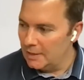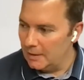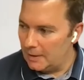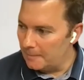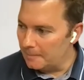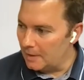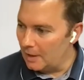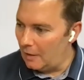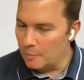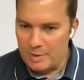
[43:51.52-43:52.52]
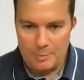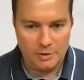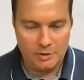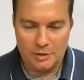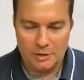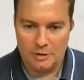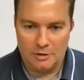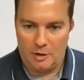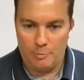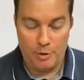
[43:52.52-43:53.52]
Other people
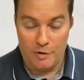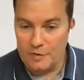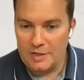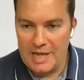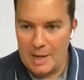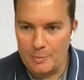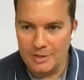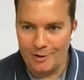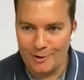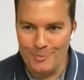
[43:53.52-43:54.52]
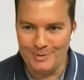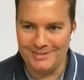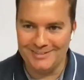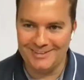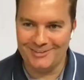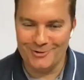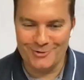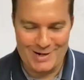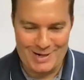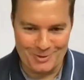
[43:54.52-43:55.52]
are perfectly happy at home and don't
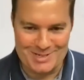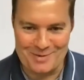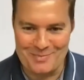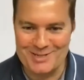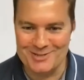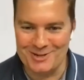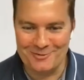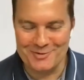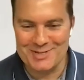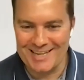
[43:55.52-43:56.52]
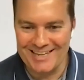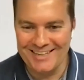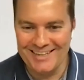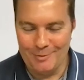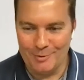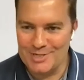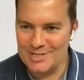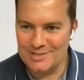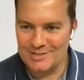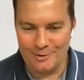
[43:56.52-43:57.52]
really want to come back to the office again, which
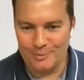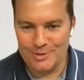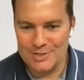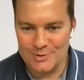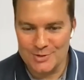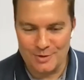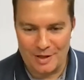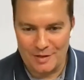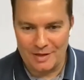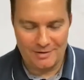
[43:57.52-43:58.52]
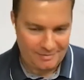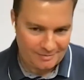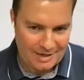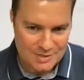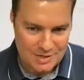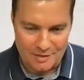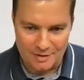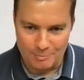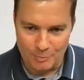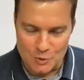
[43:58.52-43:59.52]
is also, I think, as I
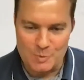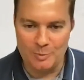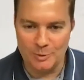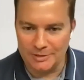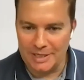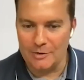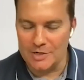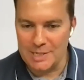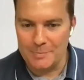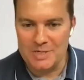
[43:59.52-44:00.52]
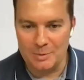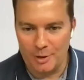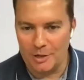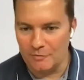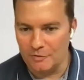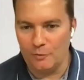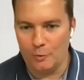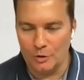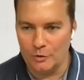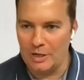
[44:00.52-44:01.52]
think most people are now accepting, part of the
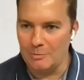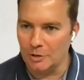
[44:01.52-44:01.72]
forward-looking